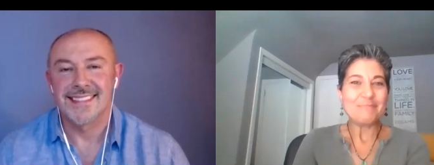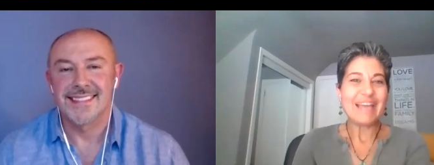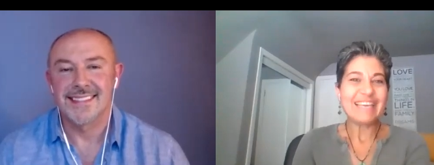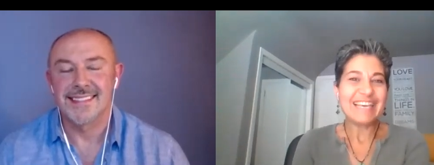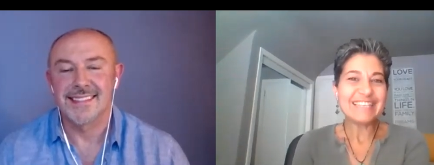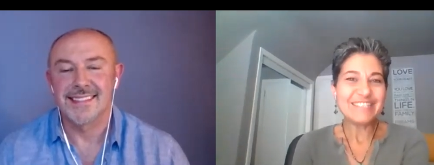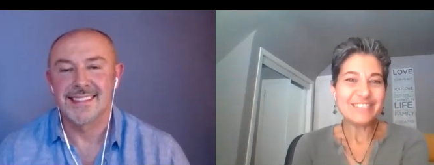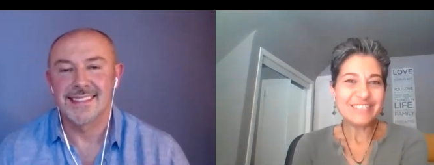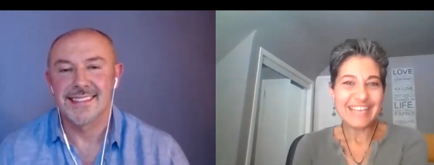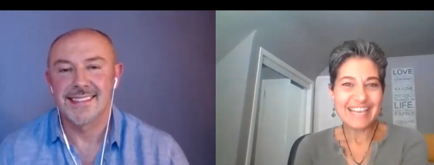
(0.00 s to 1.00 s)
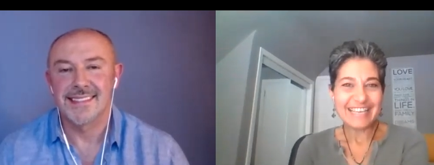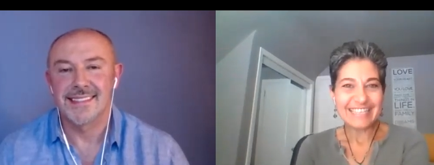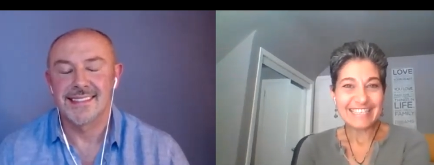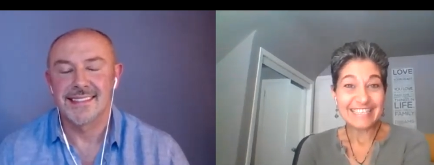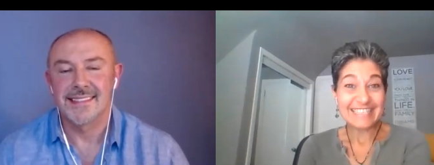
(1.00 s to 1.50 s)
Speaker 1: My guest today
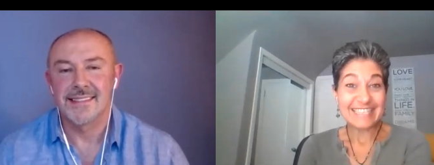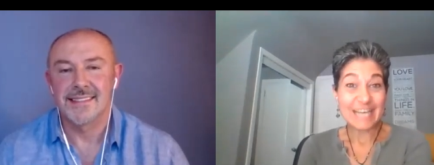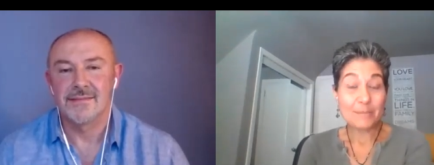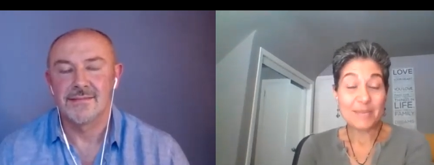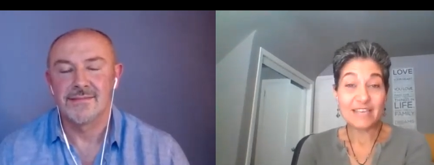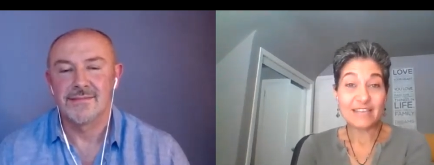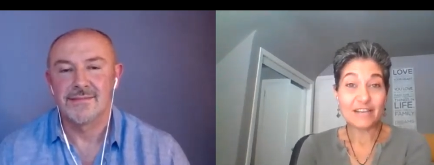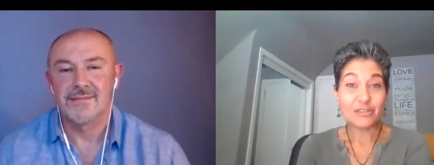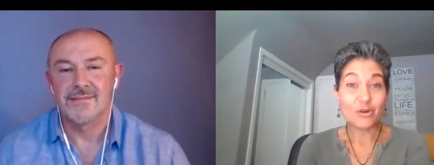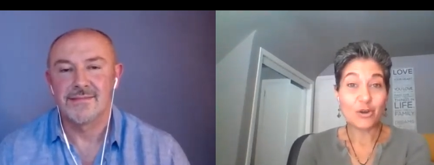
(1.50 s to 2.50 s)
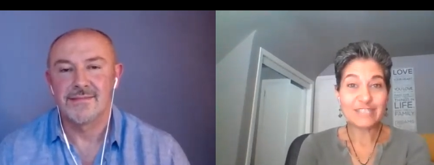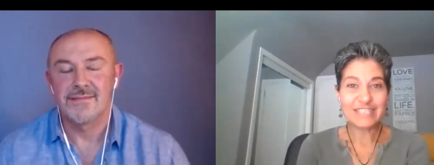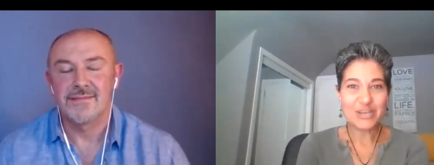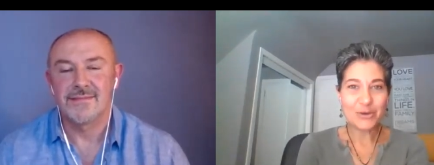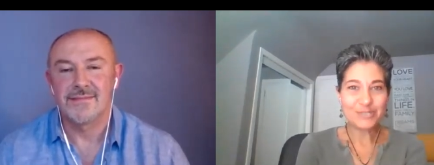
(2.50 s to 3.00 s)
is coming
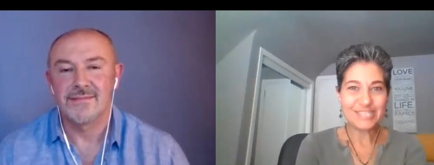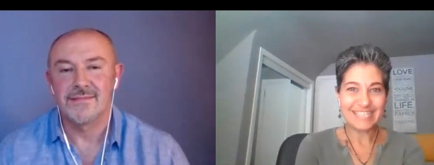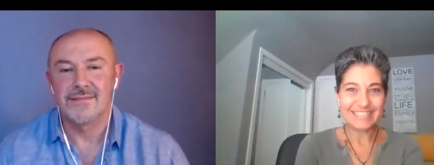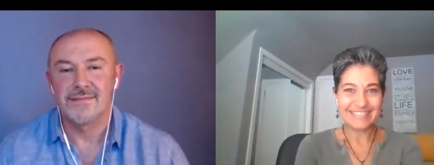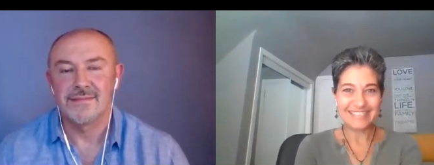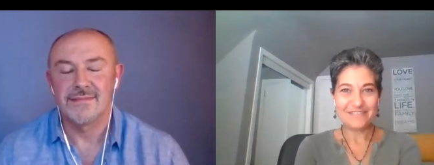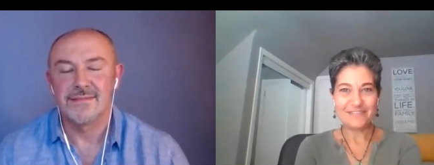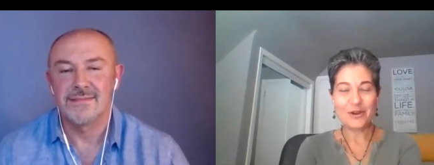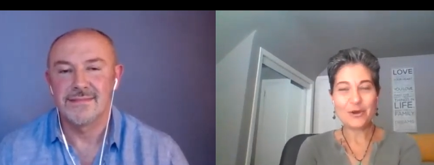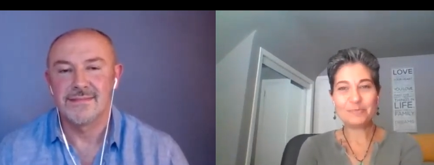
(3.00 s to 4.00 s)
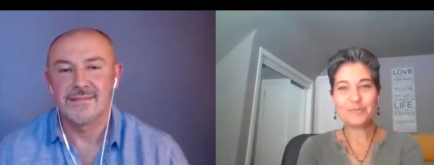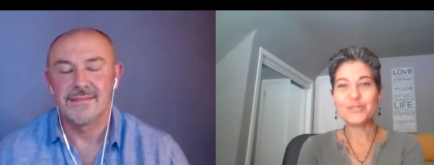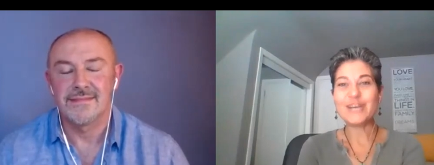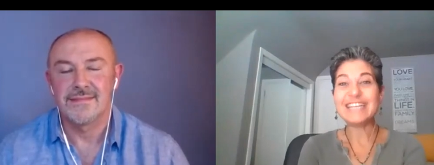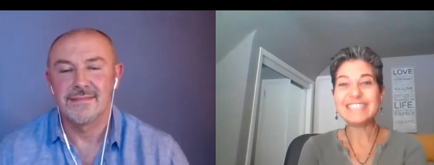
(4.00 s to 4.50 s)
across the ocean from
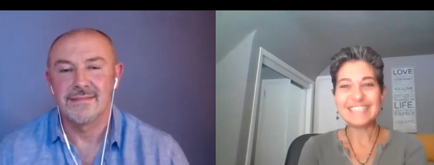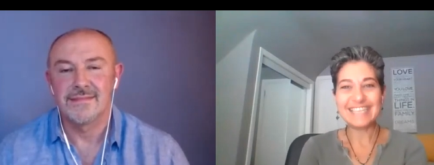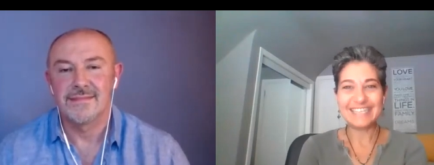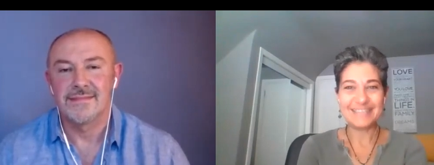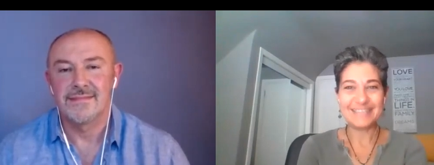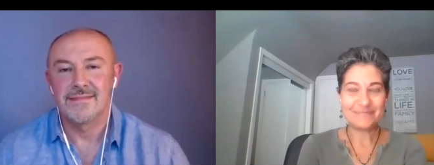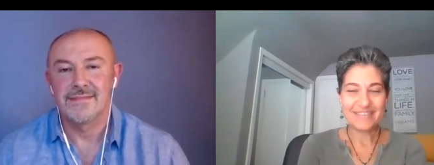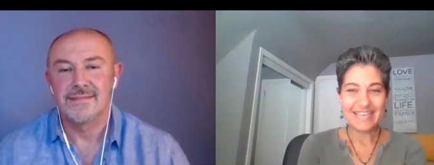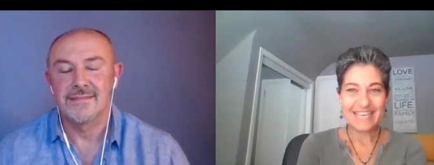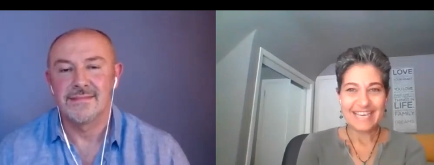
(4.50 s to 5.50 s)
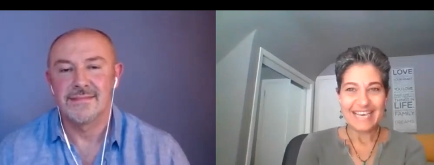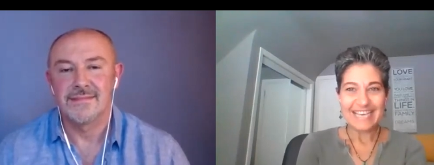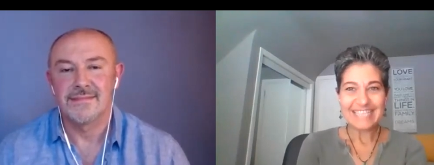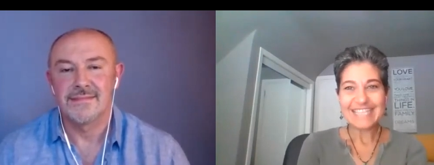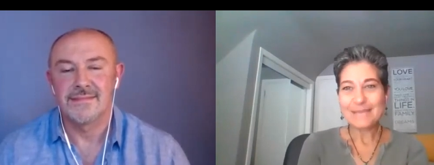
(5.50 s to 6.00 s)
United Kingdom.
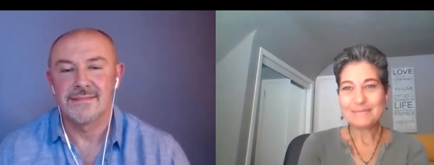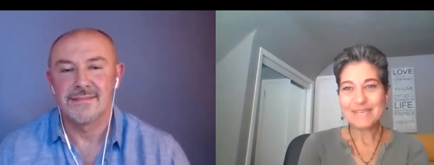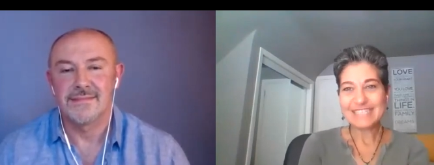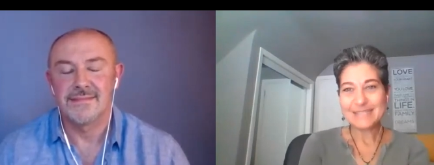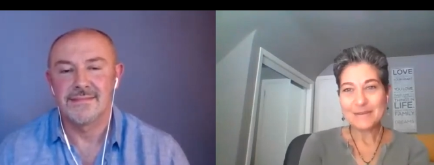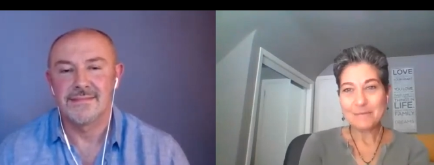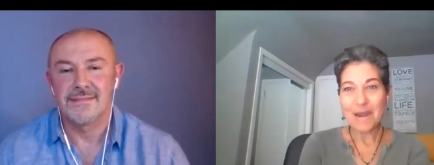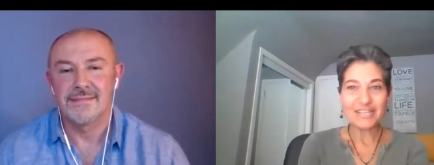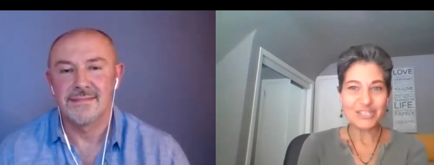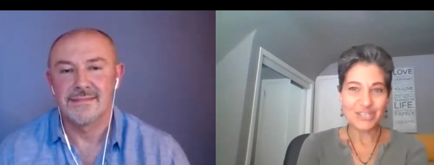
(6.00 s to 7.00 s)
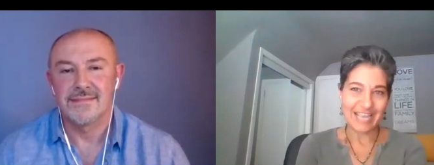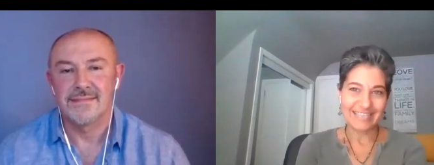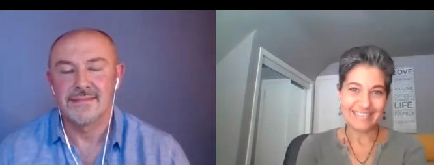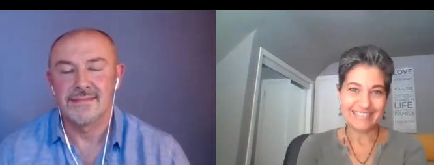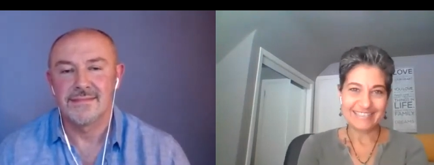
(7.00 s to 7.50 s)
His name is Marc
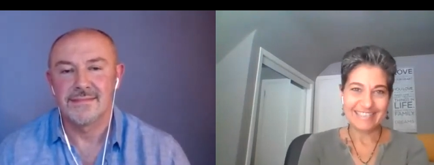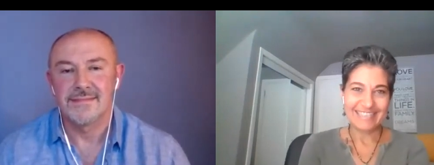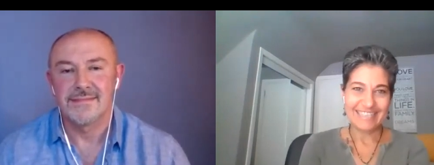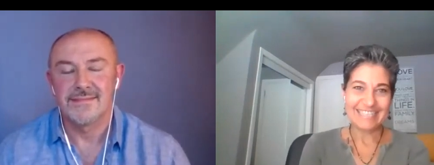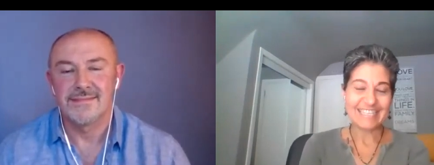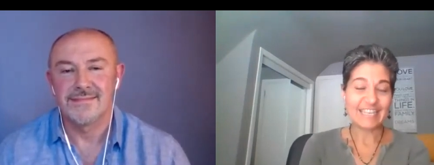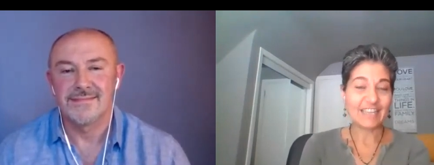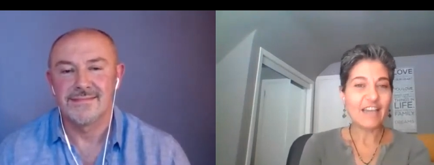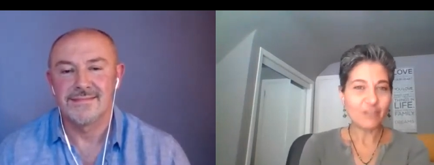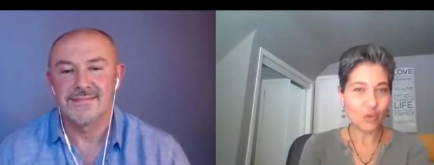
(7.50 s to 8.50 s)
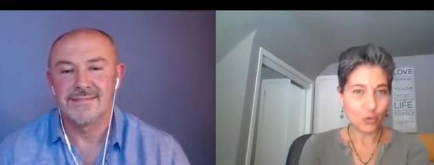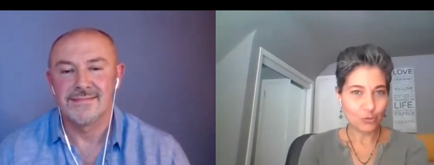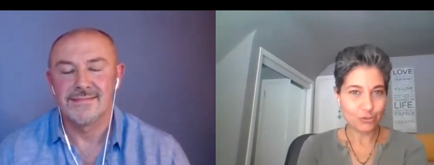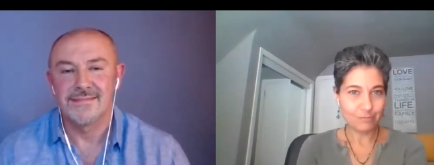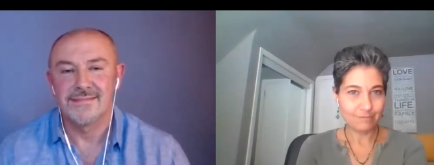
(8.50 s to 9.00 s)
Jay. He's a life
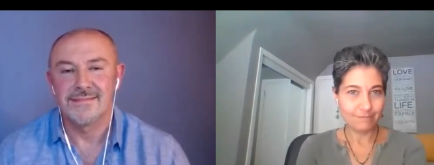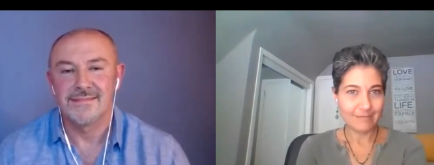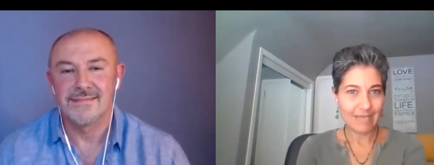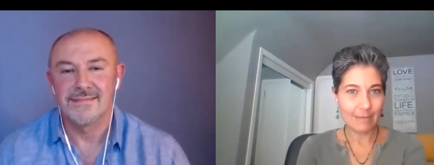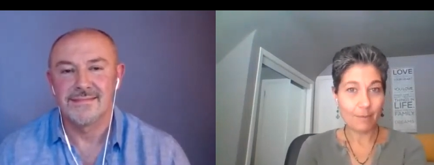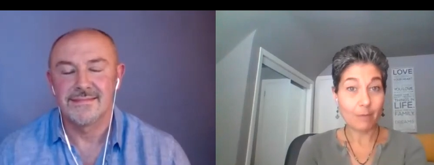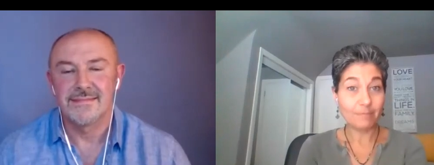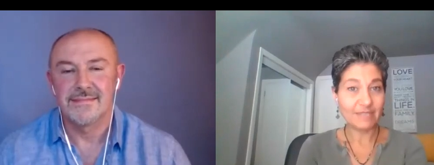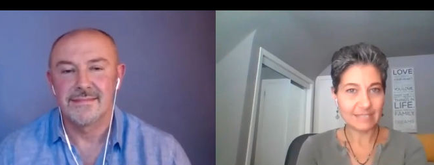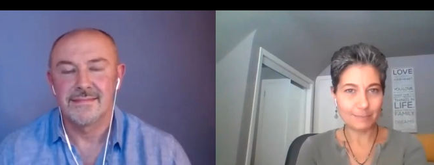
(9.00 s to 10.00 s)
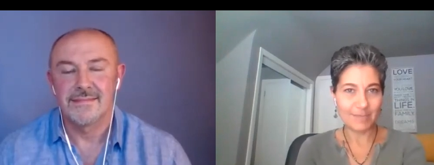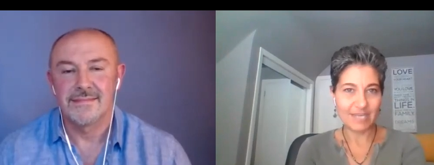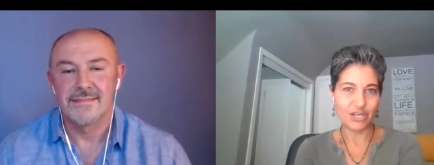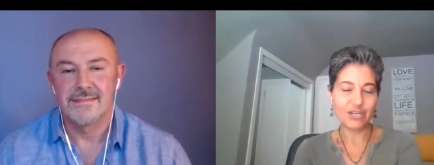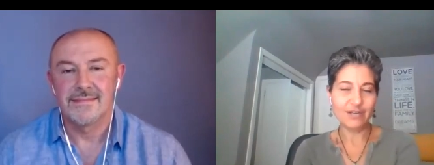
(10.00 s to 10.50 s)
coach, a public
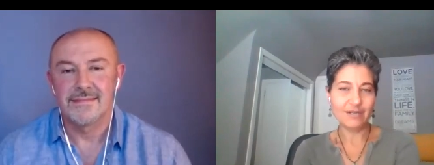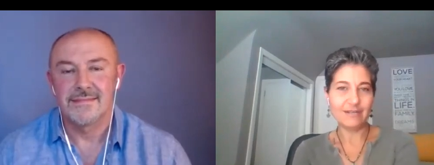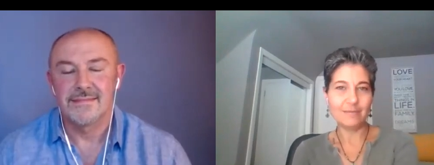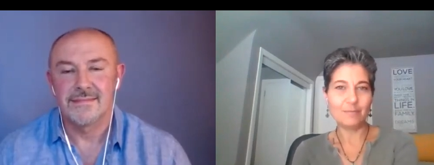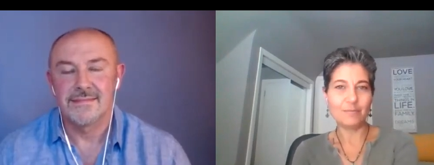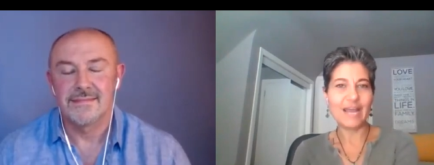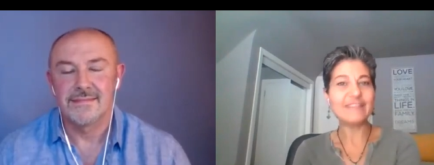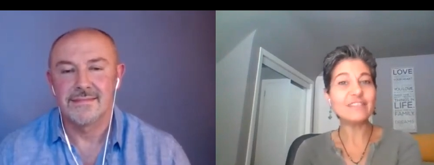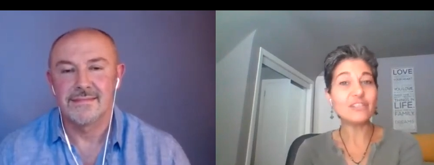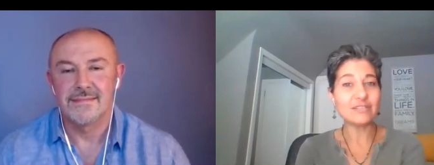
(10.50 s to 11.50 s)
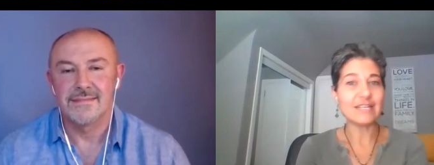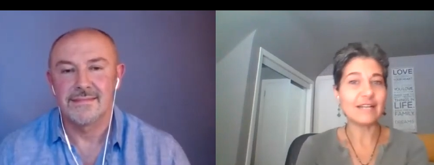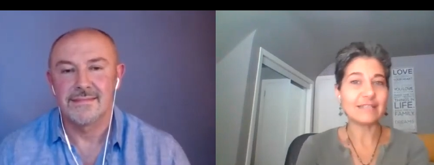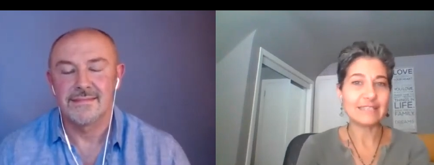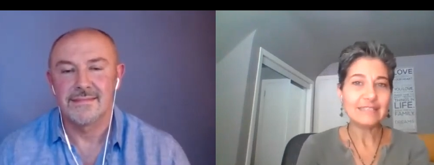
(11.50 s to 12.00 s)
speaker, brand
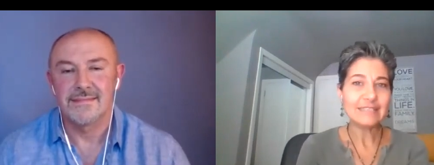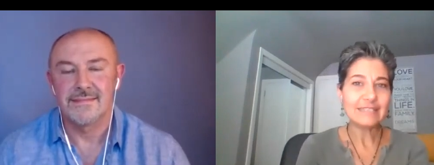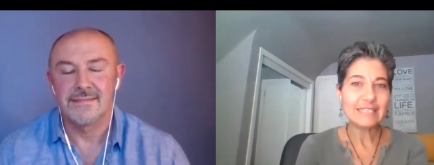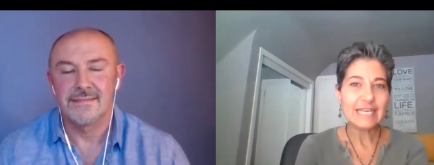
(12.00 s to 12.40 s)
consultant,